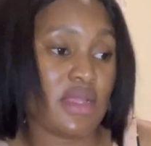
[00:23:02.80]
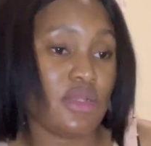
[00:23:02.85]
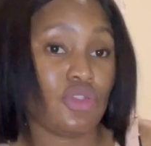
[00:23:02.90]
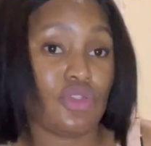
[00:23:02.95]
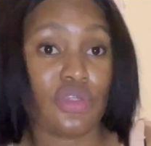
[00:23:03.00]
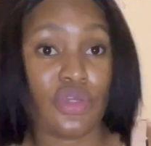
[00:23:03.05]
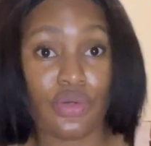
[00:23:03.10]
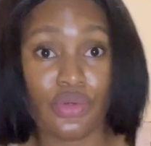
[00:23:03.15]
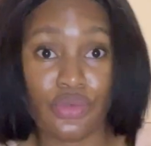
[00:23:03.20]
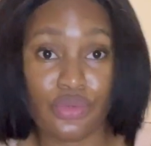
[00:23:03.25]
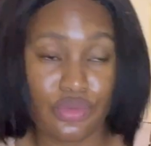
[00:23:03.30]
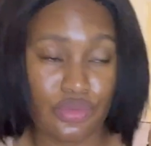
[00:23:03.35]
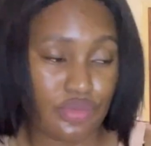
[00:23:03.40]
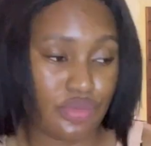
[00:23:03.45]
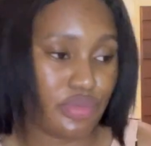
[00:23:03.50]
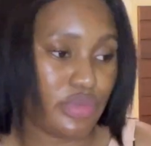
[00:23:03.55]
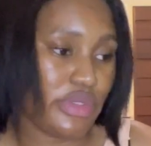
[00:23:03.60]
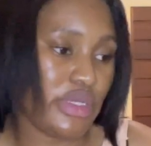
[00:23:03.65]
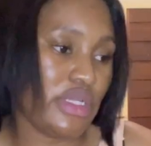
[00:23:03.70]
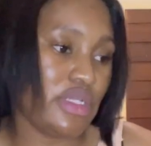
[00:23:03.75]
dough
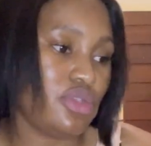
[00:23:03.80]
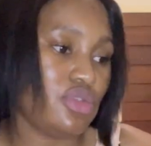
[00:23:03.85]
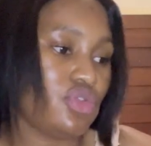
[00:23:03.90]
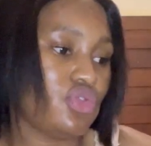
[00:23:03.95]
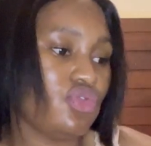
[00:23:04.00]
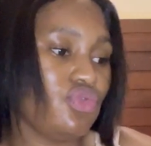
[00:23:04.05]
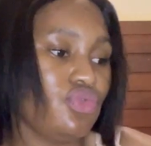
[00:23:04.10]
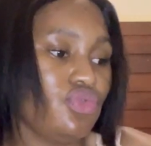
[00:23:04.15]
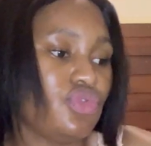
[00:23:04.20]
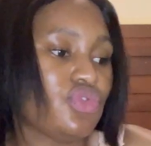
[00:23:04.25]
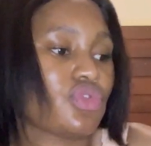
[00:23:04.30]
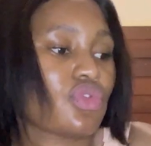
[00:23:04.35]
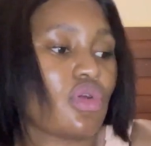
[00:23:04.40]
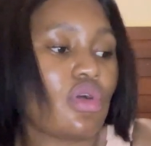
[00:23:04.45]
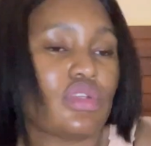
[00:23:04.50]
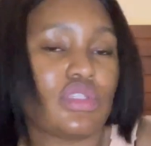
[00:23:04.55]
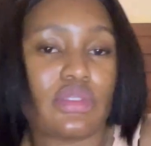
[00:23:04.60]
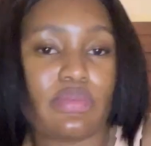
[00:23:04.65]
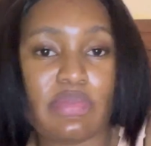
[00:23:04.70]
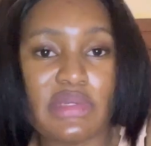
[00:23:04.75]
into
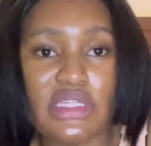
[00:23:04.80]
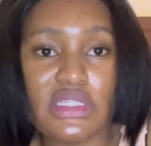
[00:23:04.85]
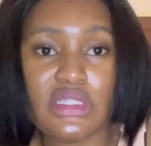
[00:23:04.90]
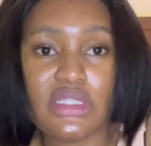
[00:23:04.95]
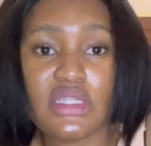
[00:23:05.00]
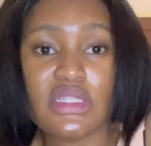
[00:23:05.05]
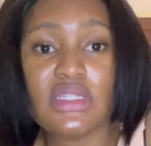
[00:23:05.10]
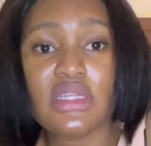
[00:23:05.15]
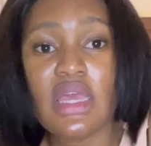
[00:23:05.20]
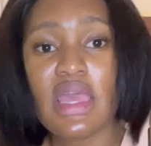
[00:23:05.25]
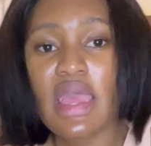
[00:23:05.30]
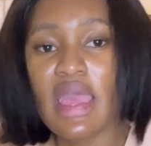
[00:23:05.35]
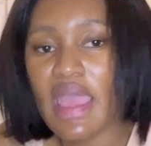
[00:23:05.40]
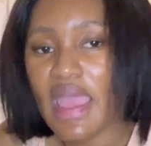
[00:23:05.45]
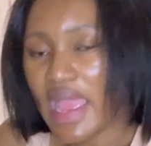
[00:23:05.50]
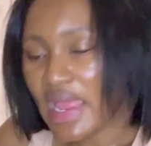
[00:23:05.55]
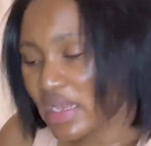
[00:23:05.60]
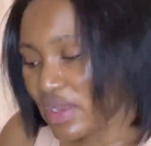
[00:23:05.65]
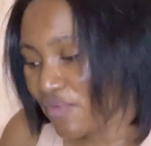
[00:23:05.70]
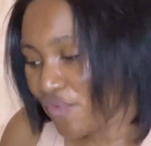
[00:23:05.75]
scone pieces.
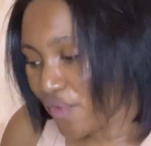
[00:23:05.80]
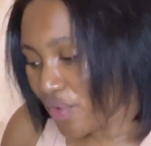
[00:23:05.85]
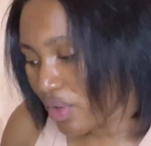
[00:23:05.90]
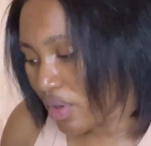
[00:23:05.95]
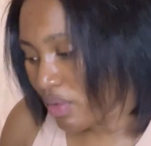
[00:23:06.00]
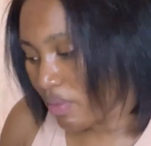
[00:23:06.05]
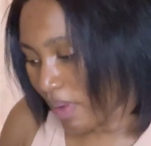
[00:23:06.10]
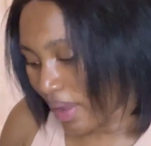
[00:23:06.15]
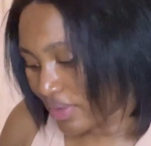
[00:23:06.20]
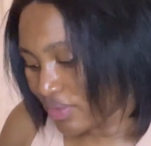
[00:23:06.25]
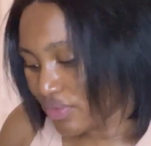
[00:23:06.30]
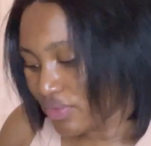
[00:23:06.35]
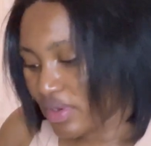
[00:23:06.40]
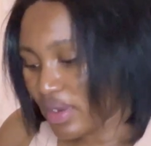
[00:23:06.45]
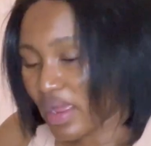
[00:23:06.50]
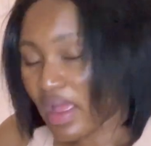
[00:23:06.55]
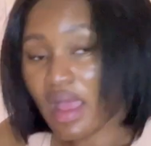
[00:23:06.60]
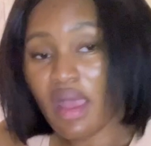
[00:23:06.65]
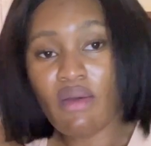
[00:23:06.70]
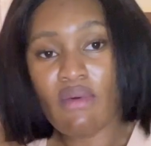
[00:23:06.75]
And if you're
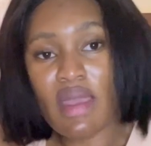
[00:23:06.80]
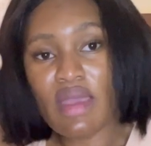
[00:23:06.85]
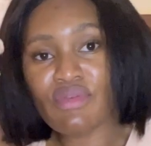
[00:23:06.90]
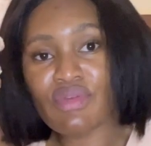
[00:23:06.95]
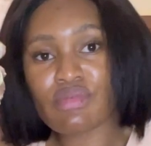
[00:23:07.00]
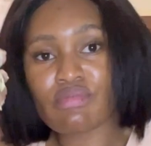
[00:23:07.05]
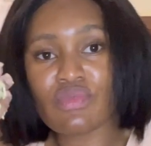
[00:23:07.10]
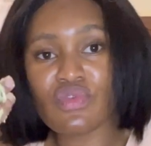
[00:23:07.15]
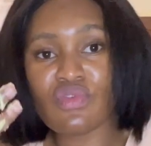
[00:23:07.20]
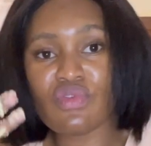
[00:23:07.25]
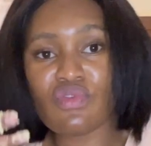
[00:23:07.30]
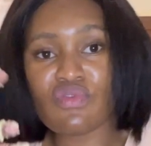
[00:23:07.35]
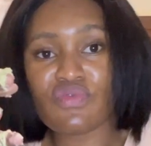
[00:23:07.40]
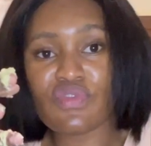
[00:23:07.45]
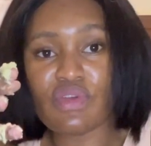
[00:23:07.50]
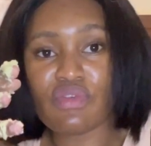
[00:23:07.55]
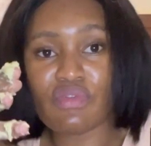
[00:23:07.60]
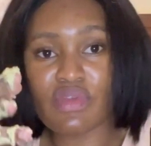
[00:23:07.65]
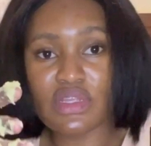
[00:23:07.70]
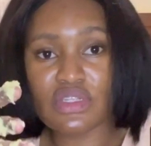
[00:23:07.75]
wondering how I remove
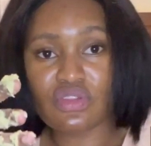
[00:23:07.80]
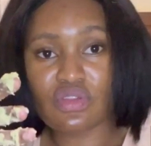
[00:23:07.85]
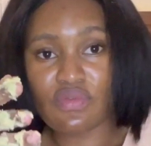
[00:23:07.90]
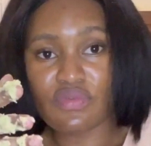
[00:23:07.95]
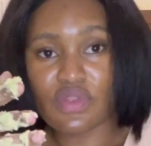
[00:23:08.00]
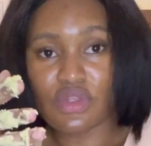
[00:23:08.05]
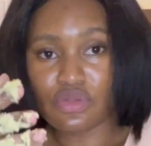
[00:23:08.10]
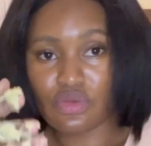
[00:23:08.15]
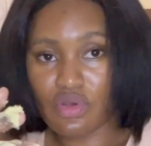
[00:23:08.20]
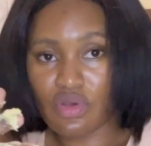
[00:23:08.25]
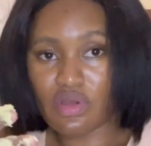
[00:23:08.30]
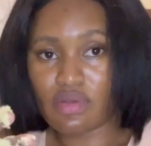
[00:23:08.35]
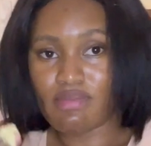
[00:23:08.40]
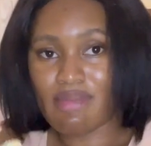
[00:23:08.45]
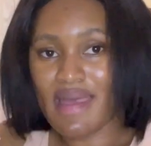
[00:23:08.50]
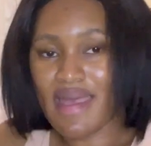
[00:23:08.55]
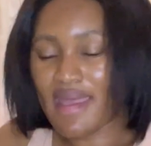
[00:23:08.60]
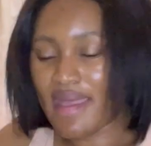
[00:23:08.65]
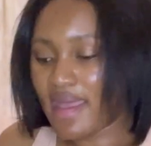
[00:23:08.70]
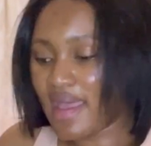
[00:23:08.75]
the rest of the dough on
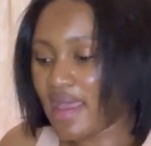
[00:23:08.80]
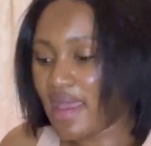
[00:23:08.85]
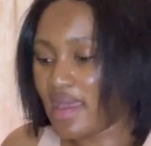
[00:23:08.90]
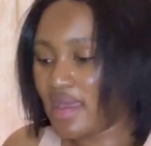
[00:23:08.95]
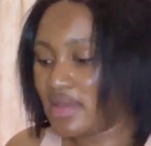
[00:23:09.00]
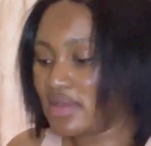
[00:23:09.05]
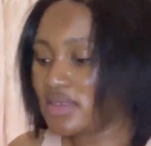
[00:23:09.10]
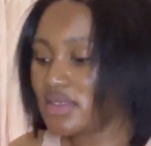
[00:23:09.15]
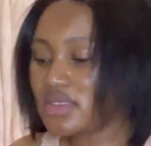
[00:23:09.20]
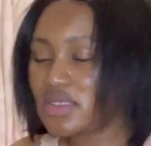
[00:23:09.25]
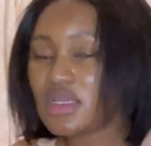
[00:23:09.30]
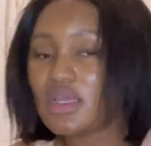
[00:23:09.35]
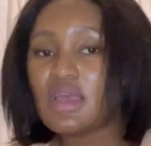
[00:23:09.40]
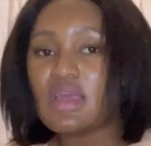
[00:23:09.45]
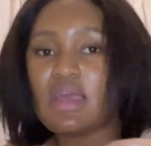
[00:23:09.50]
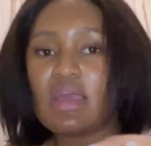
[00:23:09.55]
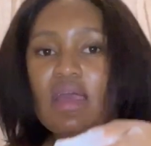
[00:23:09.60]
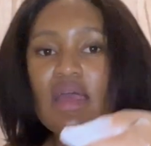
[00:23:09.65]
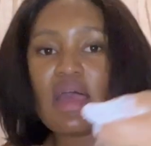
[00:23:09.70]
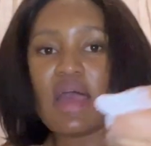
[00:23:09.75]
my hand,
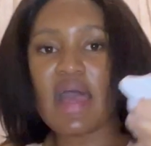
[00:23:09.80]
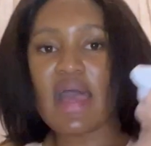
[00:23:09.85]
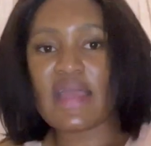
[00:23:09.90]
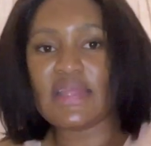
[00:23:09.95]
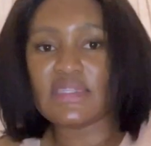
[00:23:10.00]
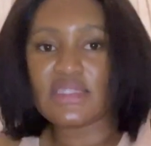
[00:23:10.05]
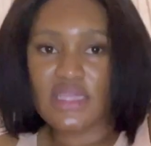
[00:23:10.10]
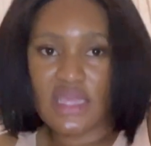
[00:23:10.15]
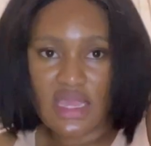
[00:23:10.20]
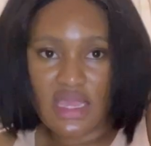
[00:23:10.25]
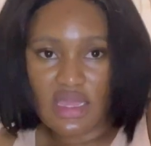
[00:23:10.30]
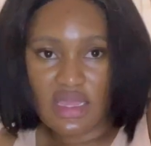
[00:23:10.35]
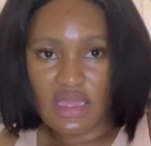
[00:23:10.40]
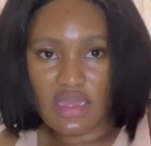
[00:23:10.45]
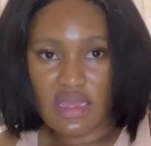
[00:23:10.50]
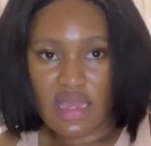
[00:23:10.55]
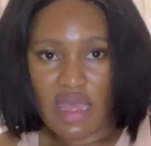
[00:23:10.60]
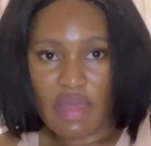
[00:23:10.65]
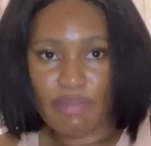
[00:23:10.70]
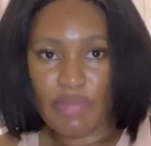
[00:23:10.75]
I take
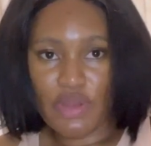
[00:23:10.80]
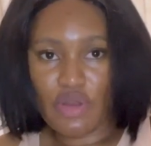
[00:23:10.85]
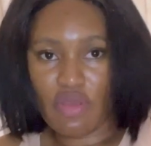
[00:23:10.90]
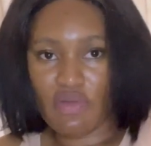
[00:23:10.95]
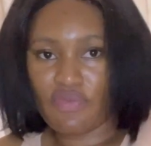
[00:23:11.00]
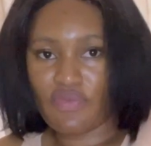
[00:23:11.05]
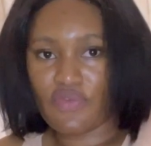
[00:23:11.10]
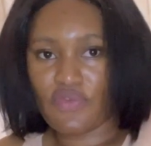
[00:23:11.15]
a bit of